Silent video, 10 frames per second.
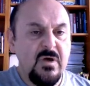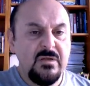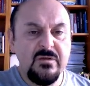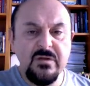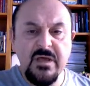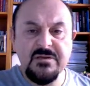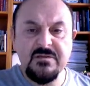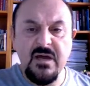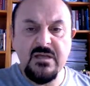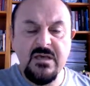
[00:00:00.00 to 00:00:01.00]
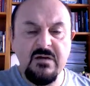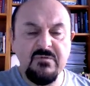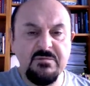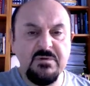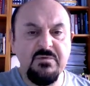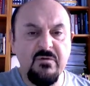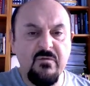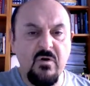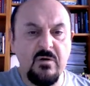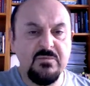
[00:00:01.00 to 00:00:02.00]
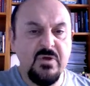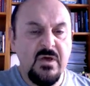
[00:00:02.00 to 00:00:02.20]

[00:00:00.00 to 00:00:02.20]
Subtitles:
the next line will be performed.